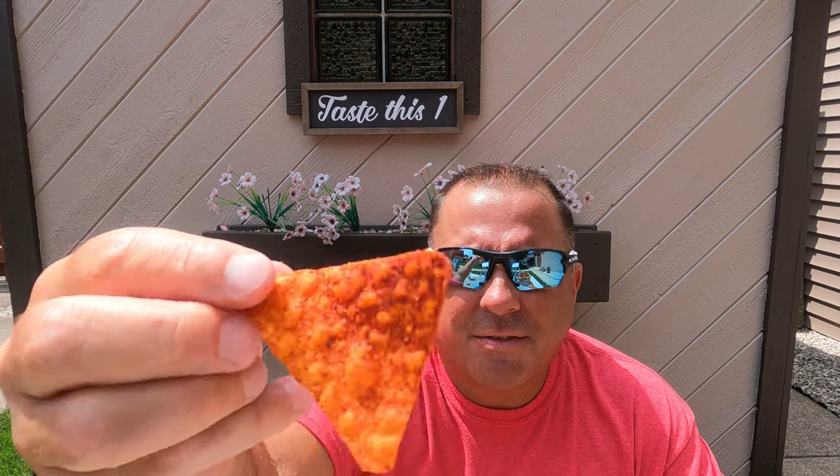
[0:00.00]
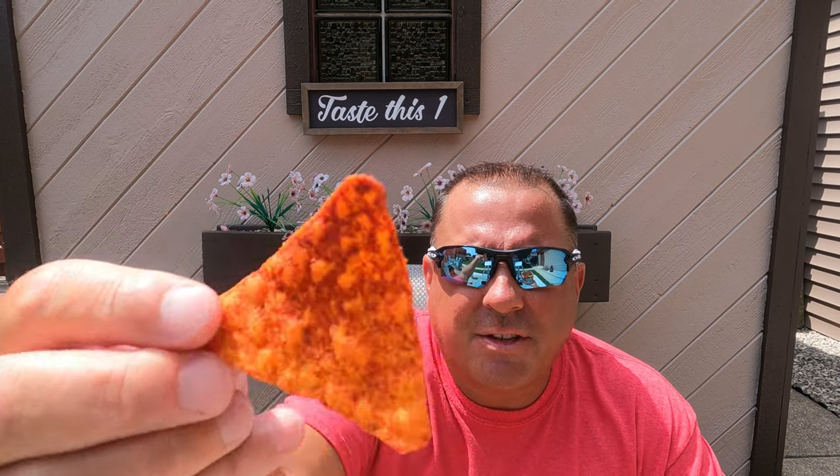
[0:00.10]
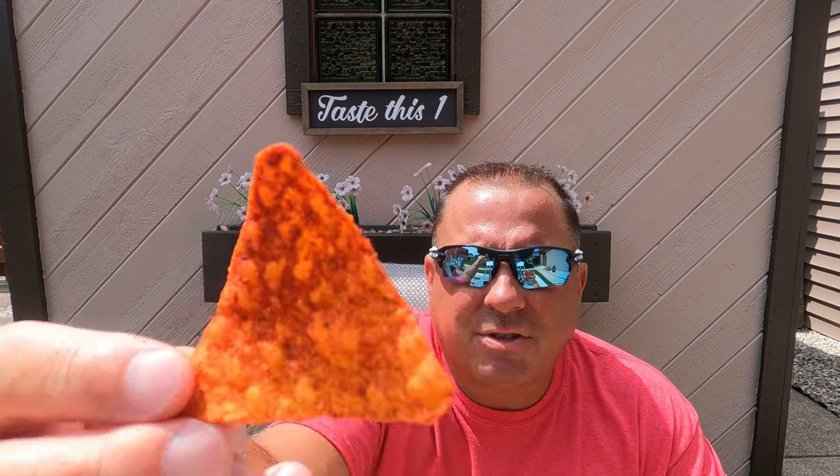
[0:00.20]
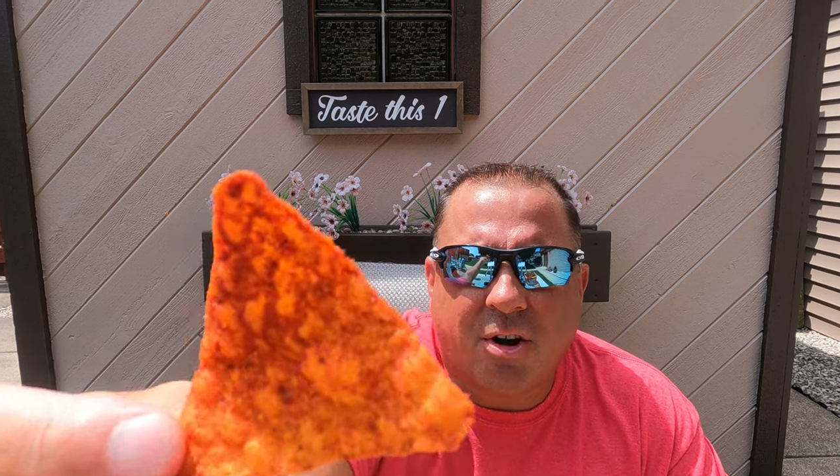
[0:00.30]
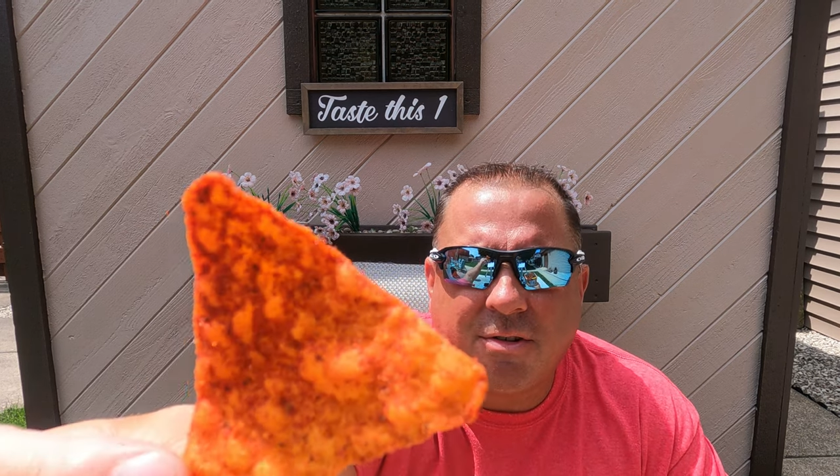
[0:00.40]

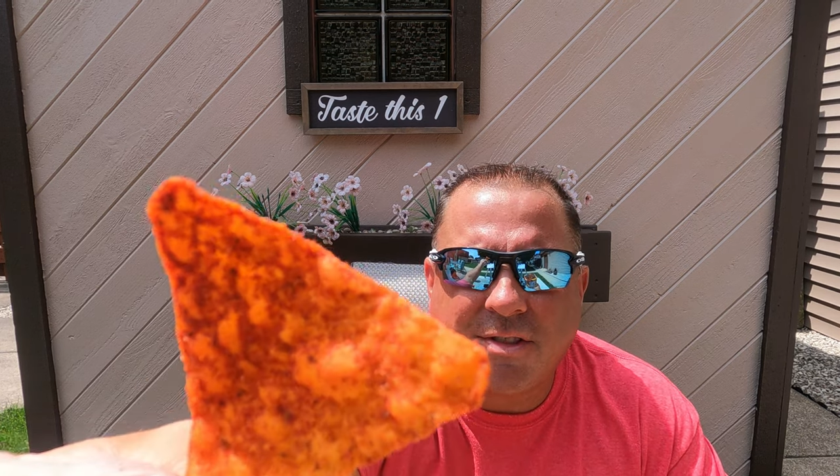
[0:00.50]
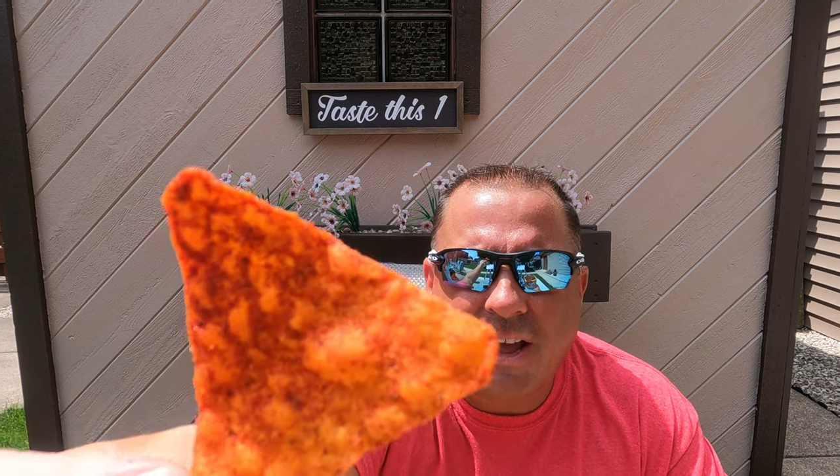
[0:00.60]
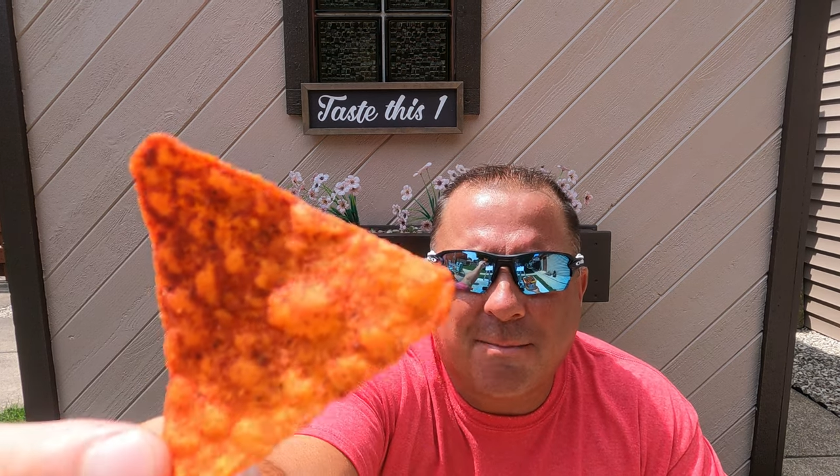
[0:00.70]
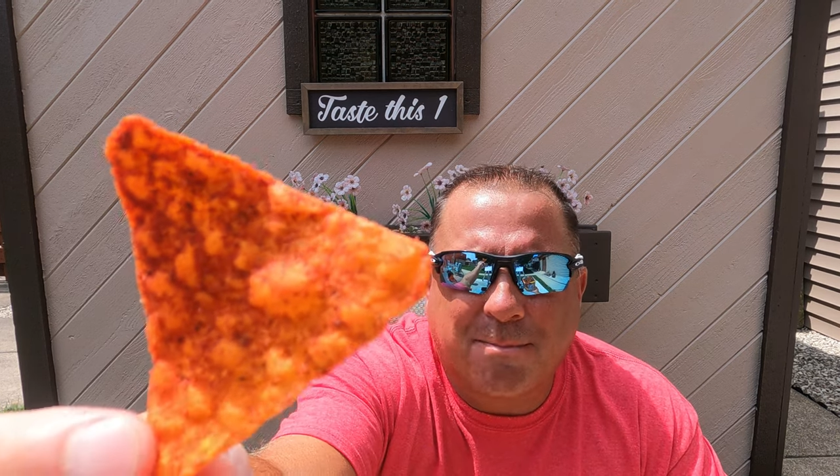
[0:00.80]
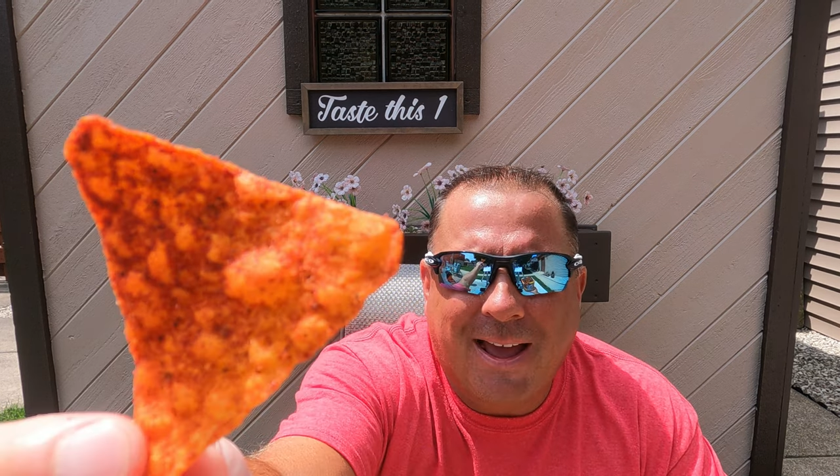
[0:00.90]
these aren't
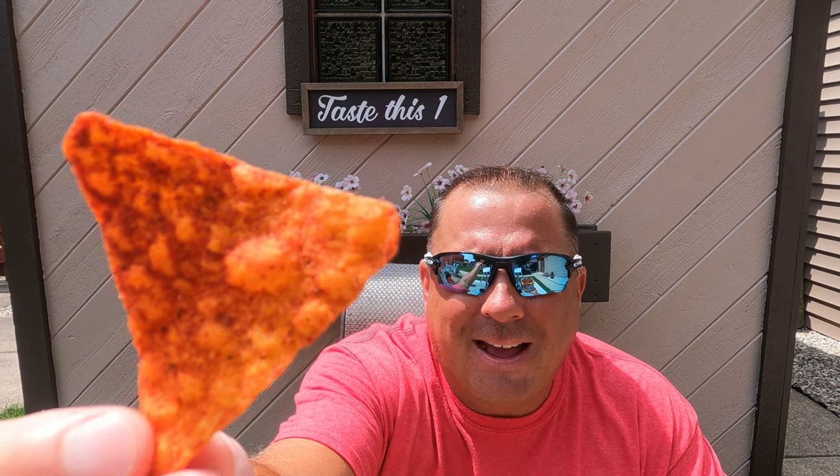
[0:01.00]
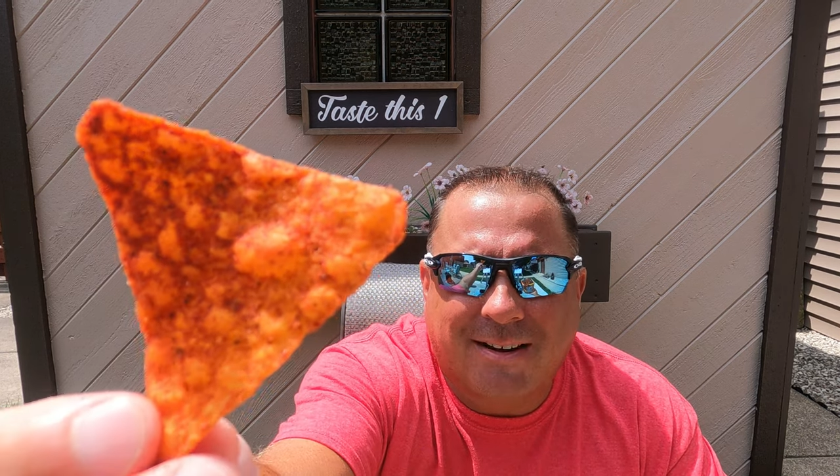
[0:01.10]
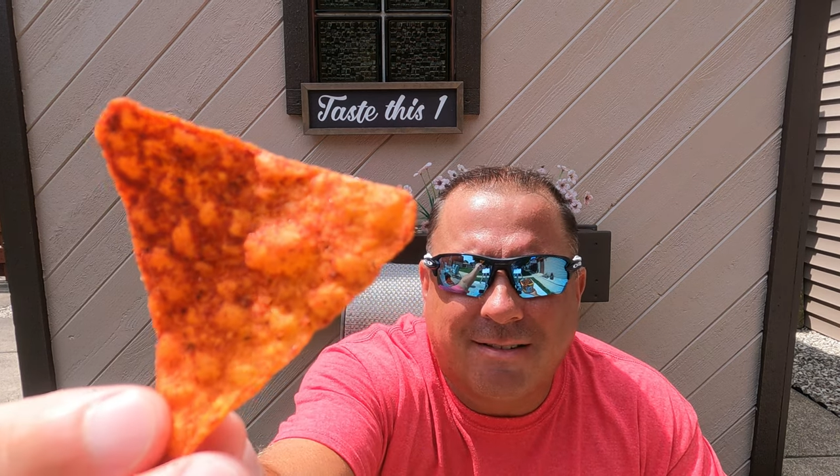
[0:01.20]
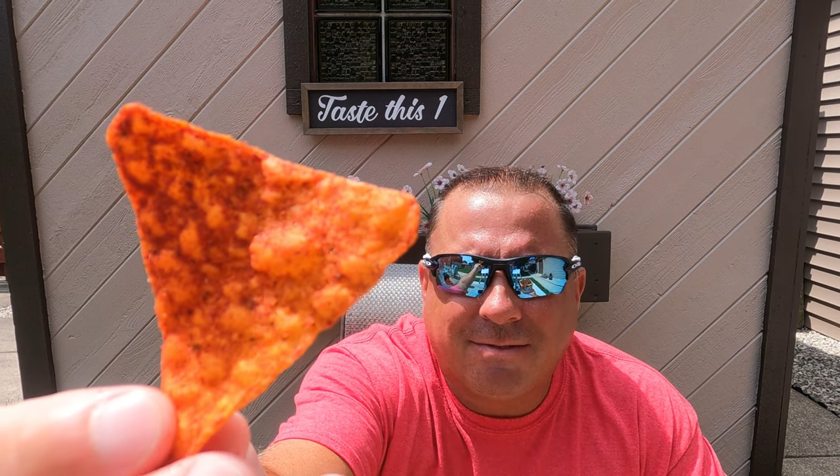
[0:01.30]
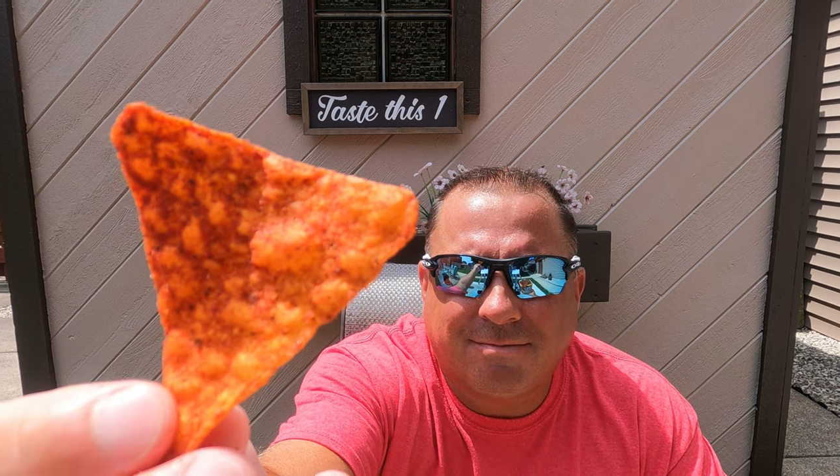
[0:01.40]
that
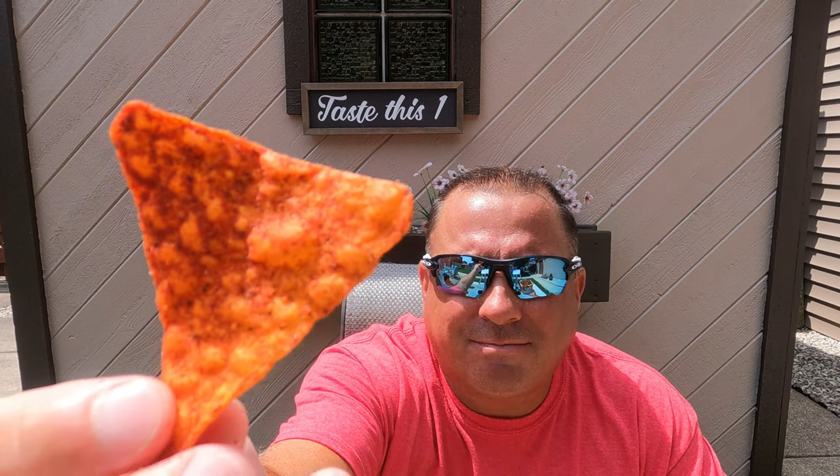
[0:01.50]
bad.